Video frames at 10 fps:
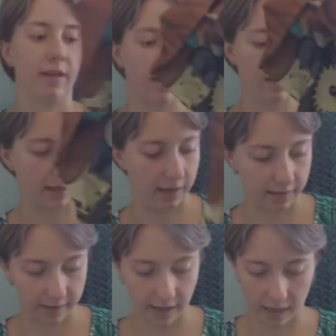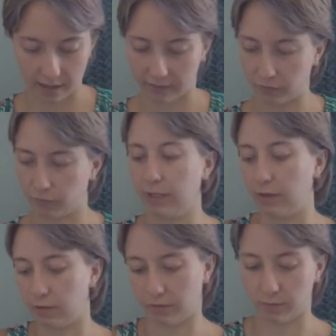year is this really
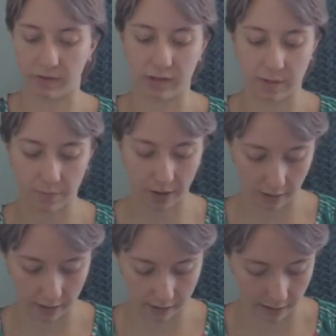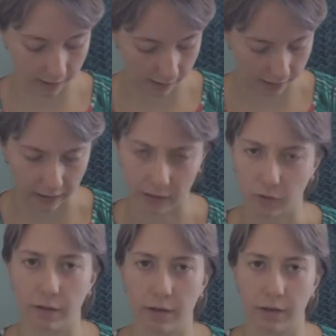awesome steampunk, I think it's
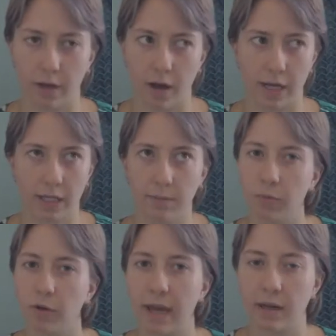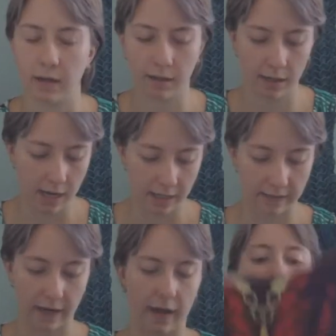called the Iron Mermaiden
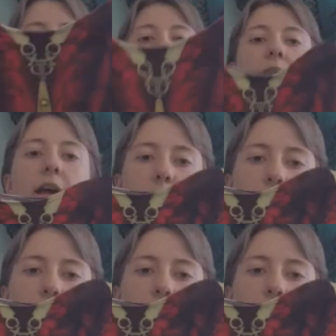tail. Has